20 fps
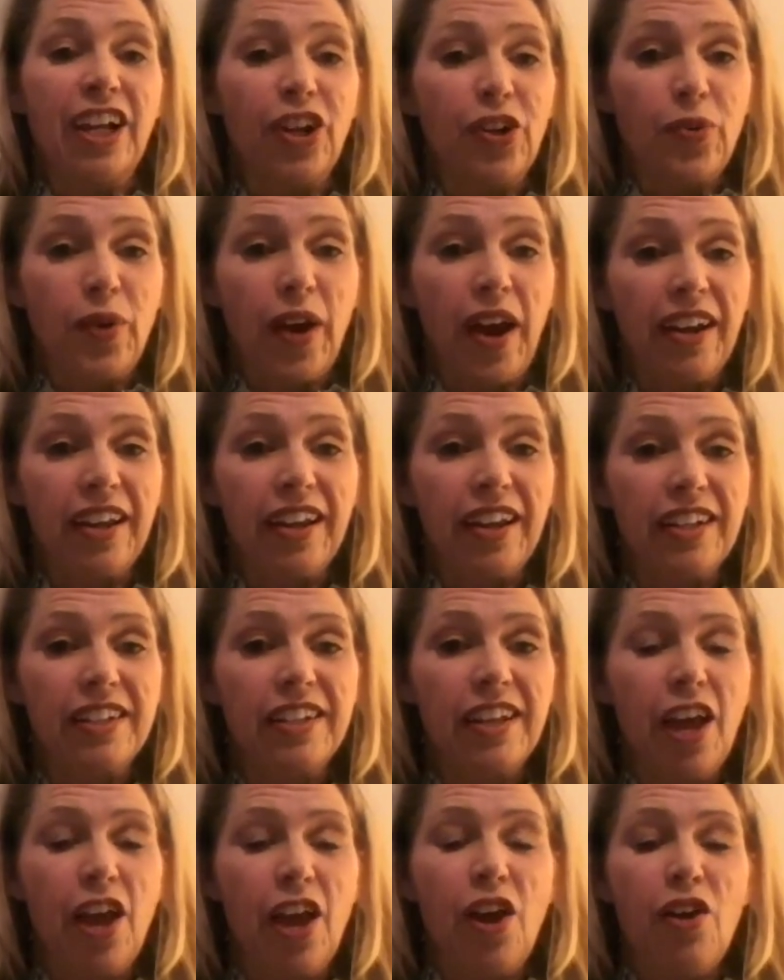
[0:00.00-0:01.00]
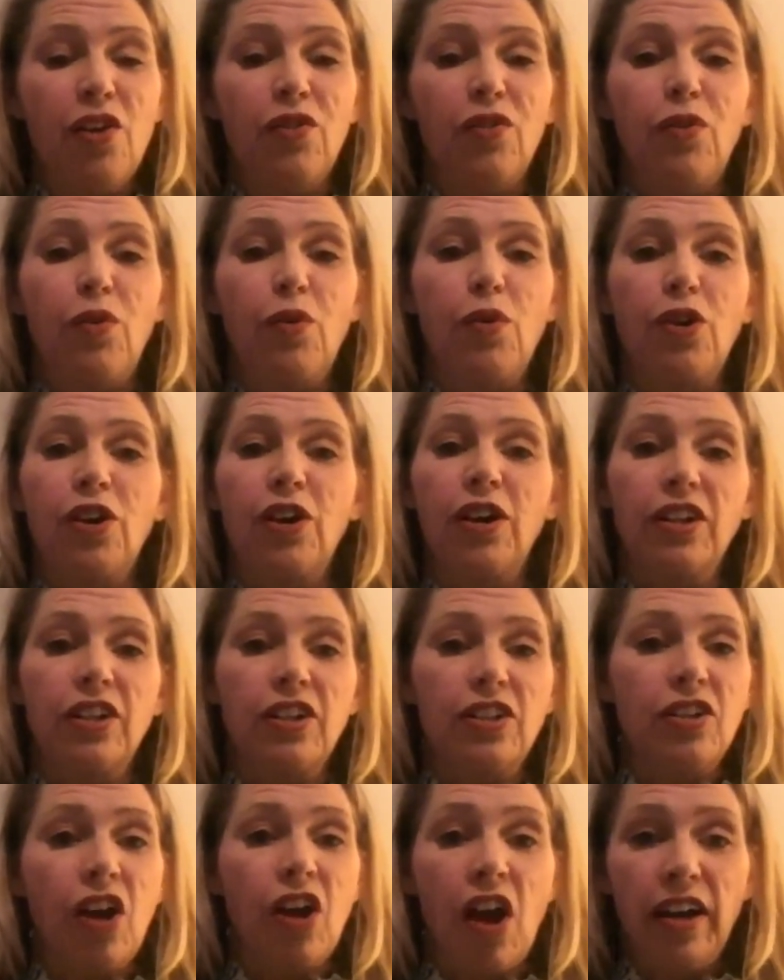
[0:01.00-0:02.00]
credit for
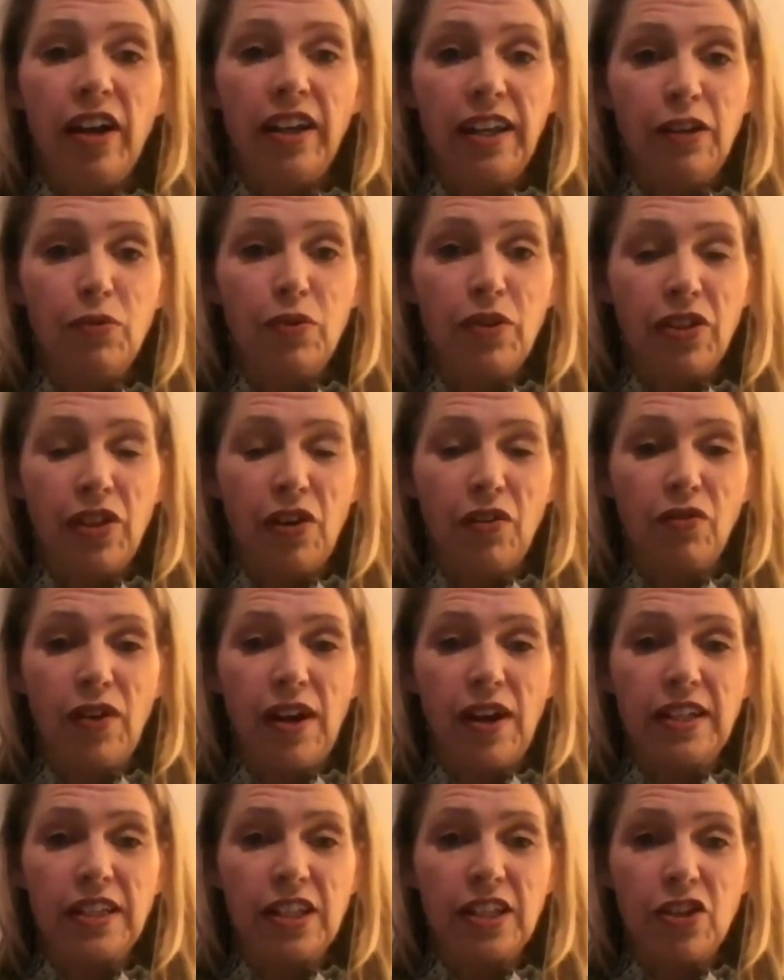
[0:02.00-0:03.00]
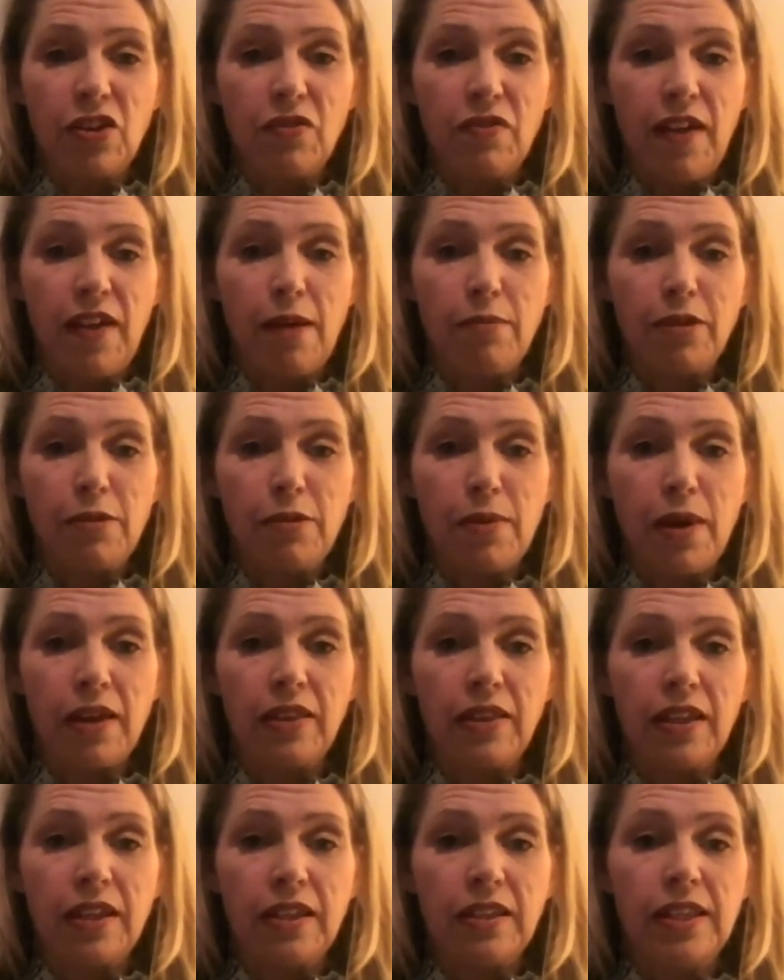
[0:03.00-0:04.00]
talking with their friends and their family
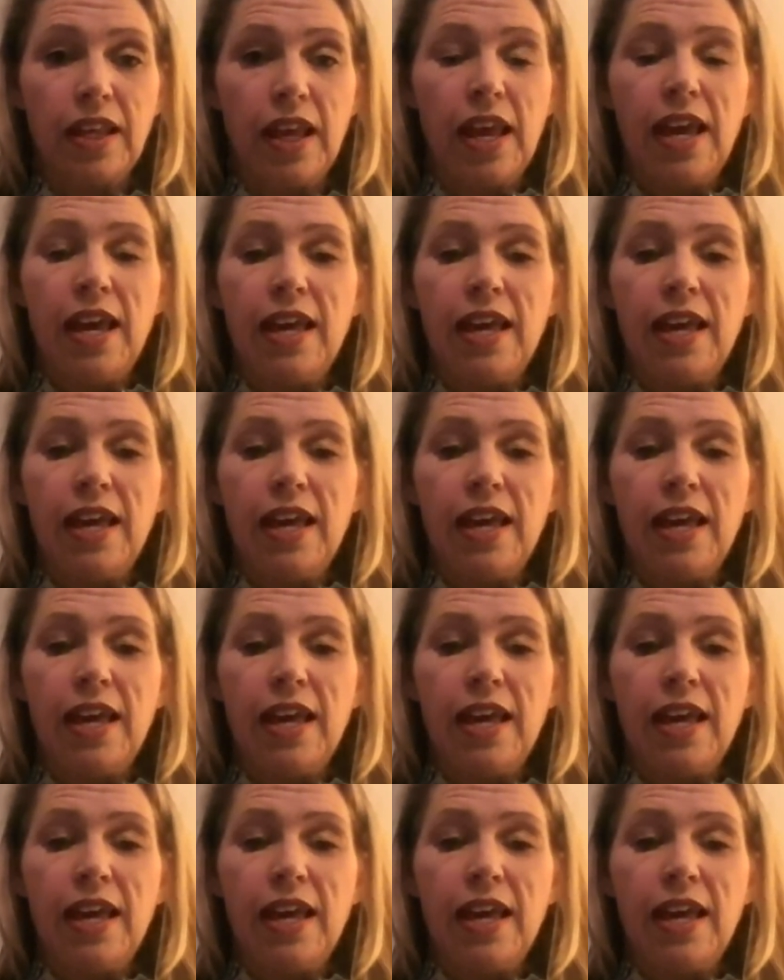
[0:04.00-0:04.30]
about this.